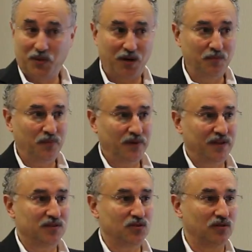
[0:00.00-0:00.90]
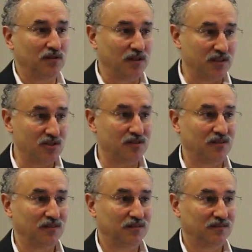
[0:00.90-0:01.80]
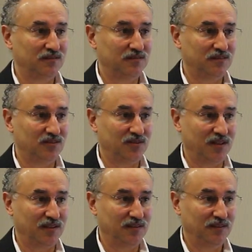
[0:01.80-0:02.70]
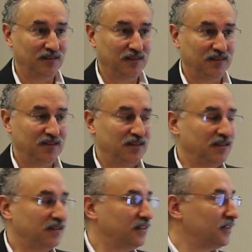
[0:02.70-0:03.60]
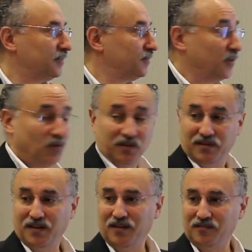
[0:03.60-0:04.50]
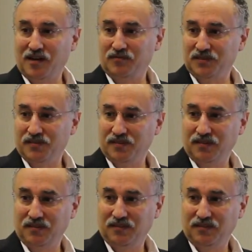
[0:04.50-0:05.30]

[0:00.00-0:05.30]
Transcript: Pump and circulation. okay? They work together, obviously.